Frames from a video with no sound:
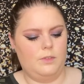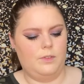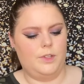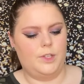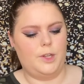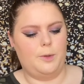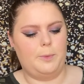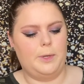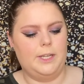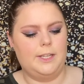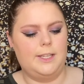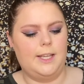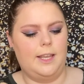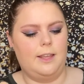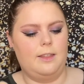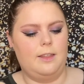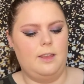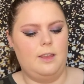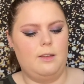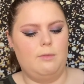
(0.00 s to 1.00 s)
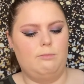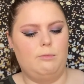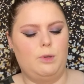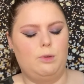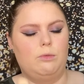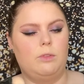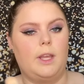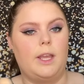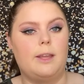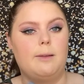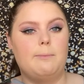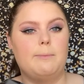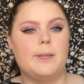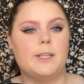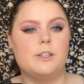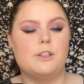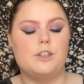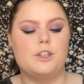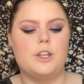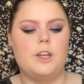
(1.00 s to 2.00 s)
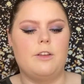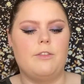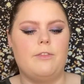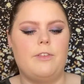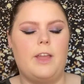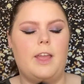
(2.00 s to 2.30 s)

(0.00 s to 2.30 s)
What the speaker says: So I'm gonna take the Moonlight, Mischief,